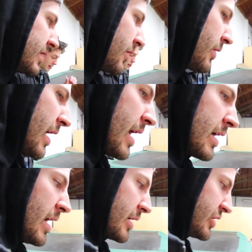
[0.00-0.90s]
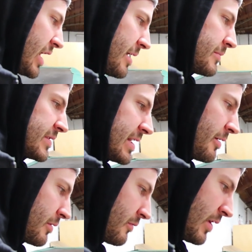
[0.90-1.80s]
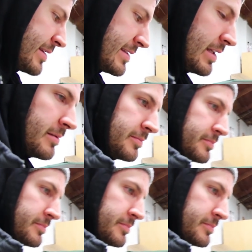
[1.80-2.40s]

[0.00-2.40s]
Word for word: The Tony Hawk Puck Jams that were rusted.